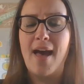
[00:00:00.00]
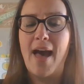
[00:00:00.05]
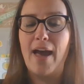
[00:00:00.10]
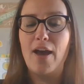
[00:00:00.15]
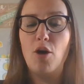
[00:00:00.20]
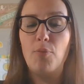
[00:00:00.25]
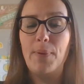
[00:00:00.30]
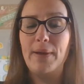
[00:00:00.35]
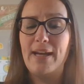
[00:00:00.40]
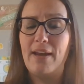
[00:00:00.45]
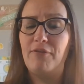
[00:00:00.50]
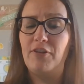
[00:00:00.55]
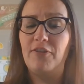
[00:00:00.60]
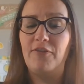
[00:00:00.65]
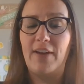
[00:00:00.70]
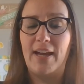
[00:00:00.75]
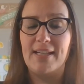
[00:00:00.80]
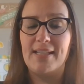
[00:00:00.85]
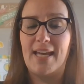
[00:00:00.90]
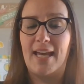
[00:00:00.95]
I hope I never
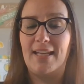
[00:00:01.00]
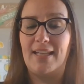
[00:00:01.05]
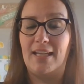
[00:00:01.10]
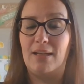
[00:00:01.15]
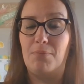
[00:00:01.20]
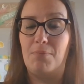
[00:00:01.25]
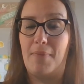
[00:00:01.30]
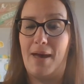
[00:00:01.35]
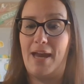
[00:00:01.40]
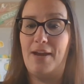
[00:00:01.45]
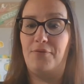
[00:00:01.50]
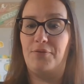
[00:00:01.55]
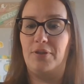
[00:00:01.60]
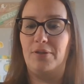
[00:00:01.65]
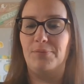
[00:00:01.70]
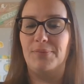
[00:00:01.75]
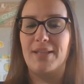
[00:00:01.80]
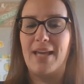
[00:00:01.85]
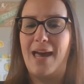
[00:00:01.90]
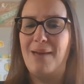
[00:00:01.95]
find any in my
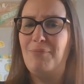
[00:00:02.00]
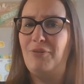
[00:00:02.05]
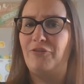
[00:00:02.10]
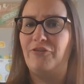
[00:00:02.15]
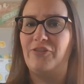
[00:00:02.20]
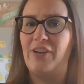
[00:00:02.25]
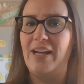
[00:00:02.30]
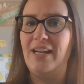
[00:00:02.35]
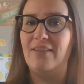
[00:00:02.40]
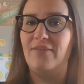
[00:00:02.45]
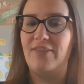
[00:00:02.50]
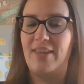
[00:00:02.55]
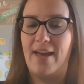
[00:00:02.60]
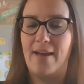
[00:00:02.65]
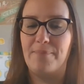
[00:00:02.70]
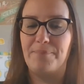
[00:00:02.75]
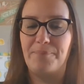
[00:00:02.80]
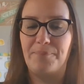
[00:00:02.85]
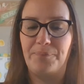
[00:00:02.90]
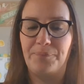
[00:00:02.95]
rooms. I'm afraid of
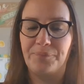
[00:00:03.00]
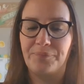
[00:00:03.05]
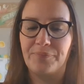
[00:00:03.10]
them."